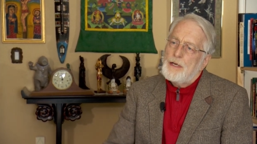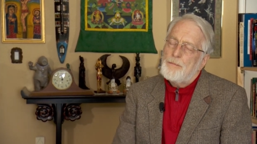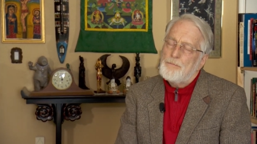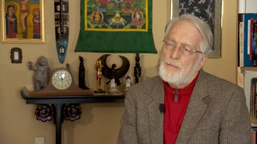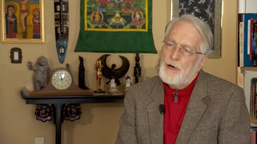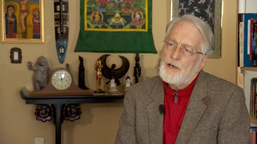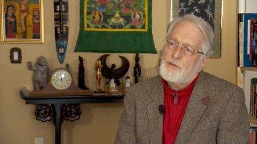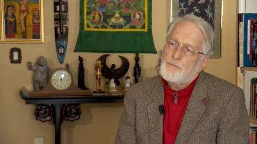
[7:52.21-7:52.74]

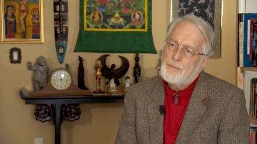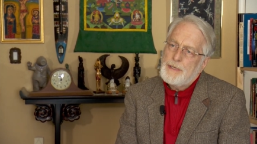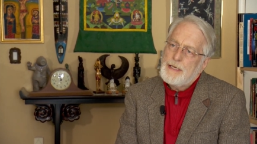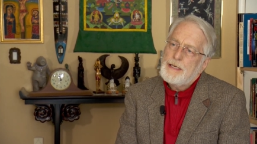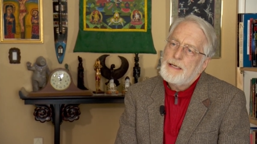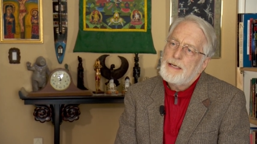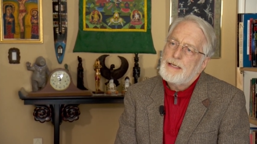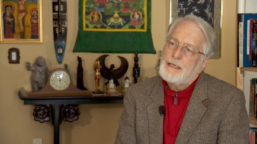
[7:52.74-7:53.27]
must
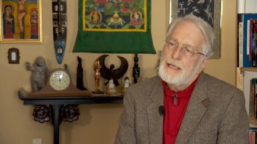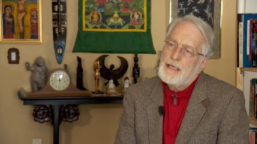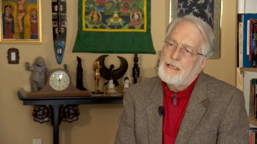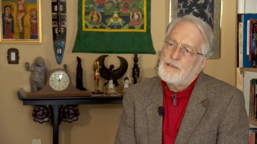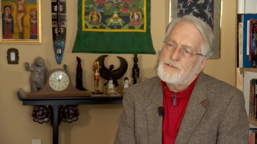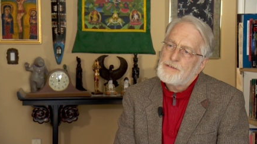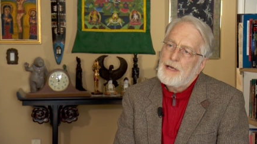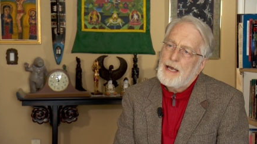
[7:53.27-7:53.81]
be an
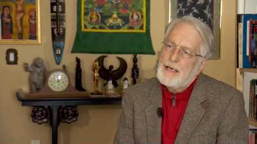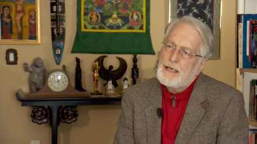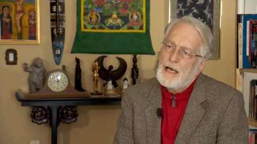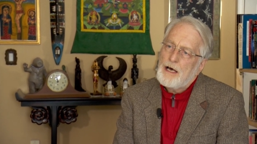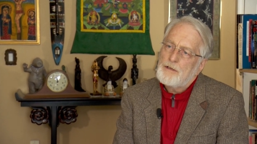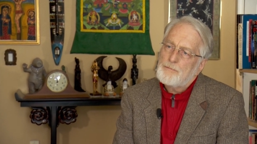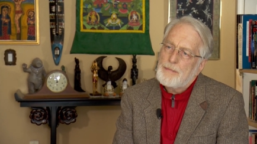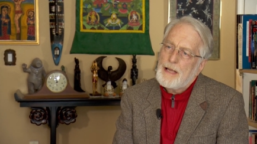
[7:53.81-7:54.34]
inside
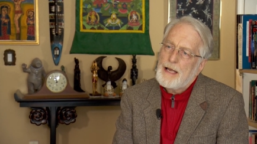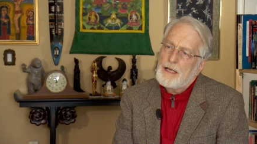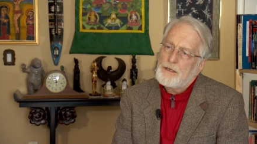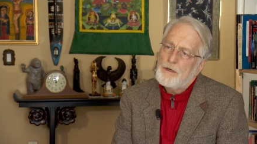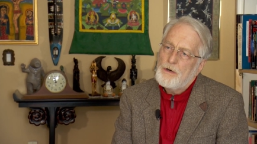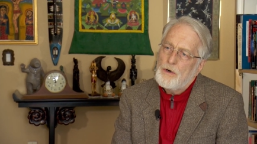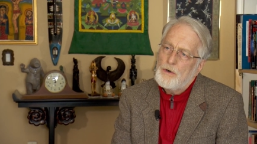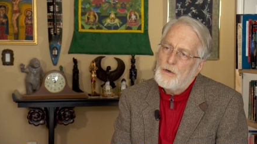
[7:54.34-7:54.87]
out black
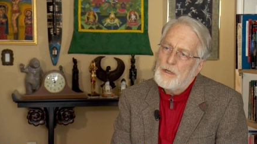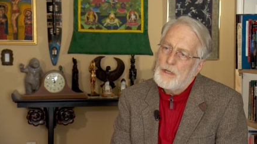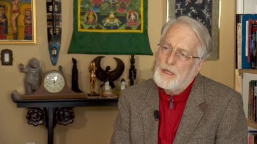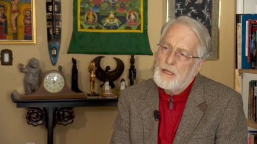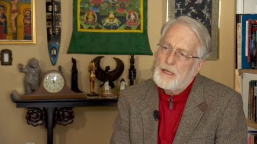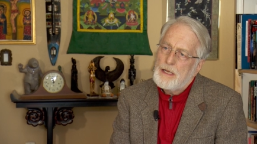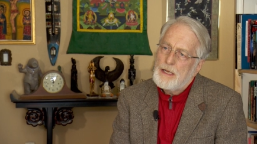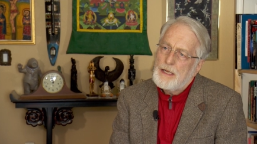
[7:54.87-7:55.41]
hole,
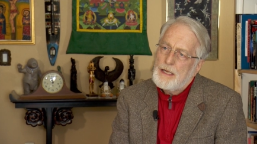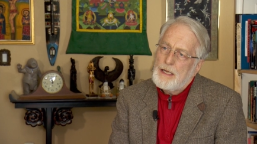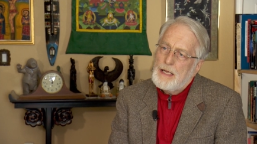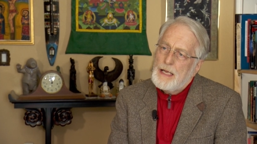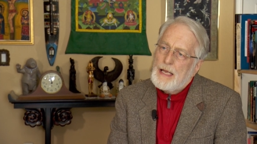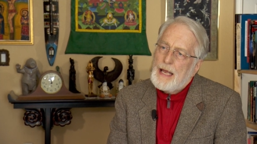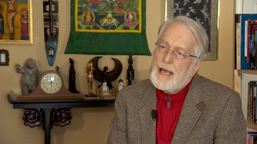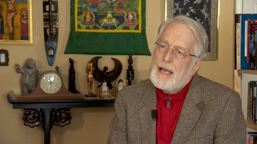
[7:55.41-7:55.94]

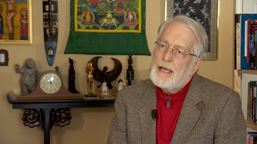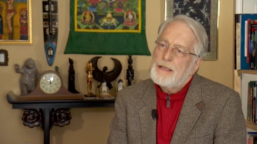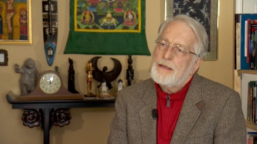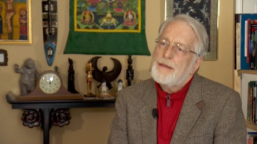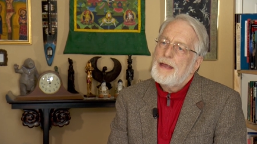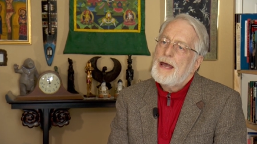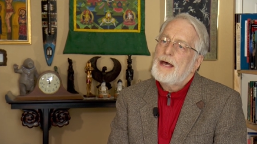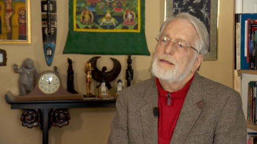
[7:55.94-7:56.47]

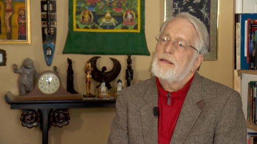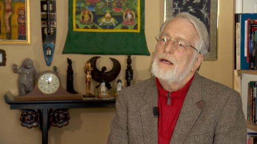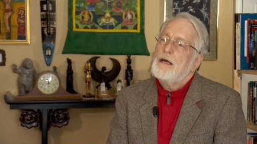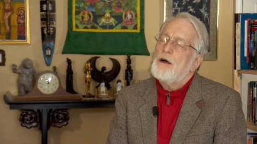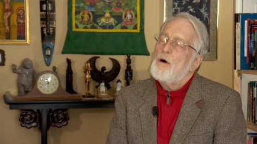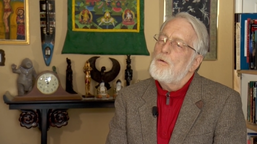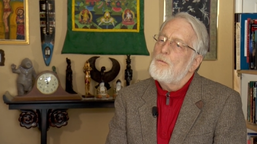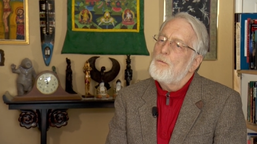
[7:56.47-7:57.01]
and that
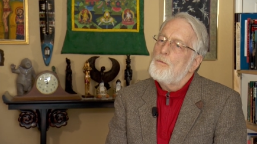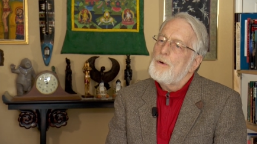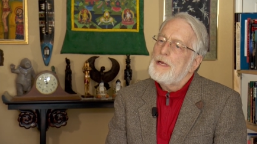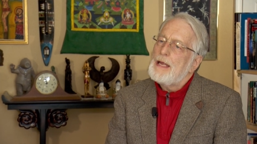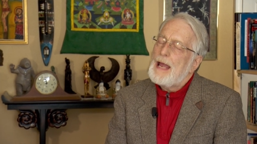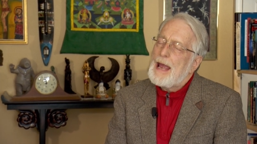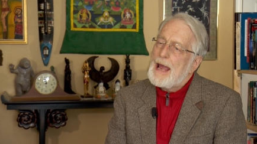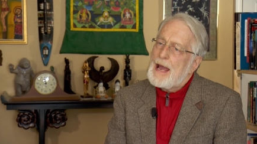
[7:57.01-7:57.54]

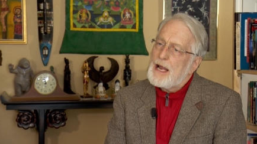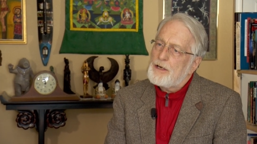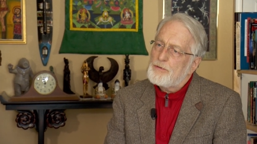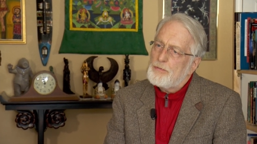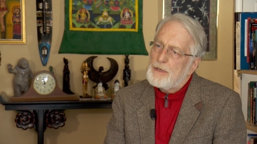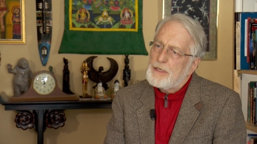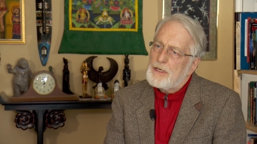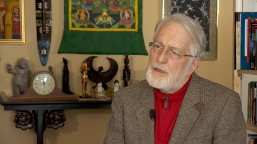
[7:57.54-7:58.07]
we
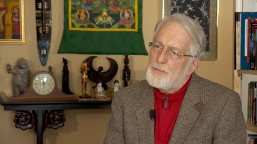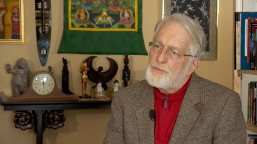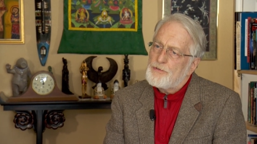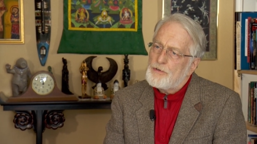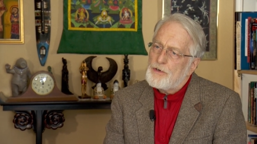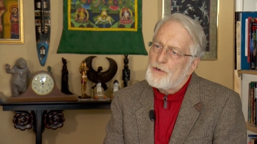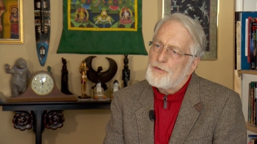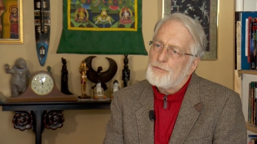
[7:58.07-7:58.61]
actually
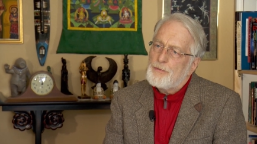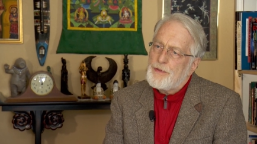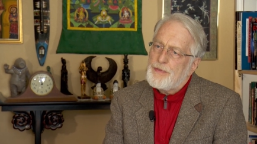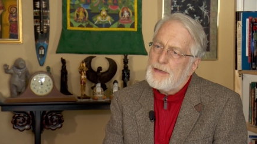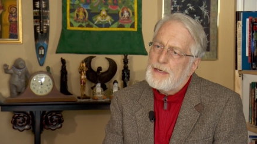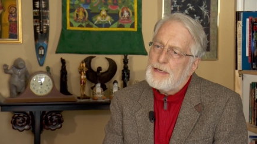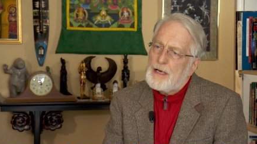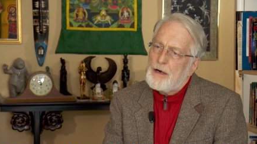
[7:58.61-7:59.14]
observe
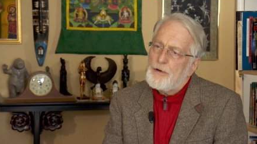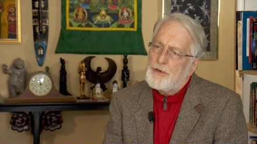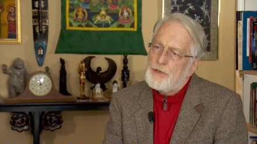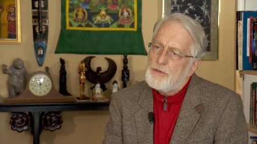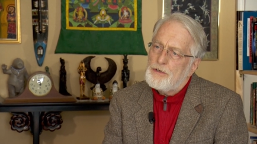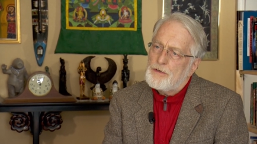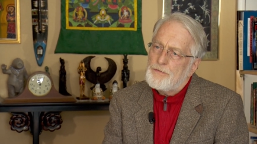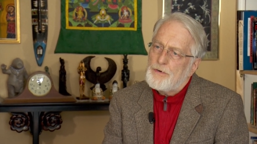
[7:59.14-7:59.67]
within our
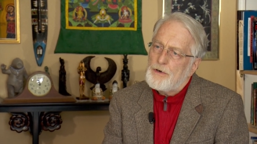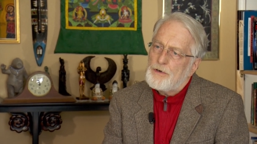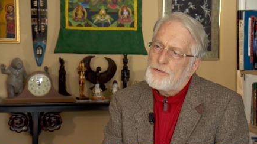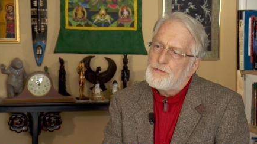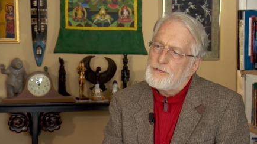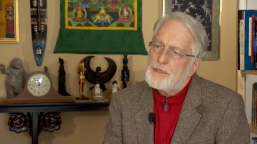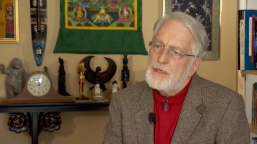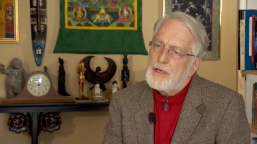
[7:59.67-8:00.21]

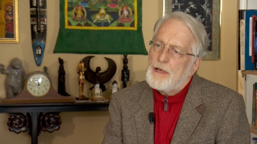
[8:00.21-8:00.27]
universe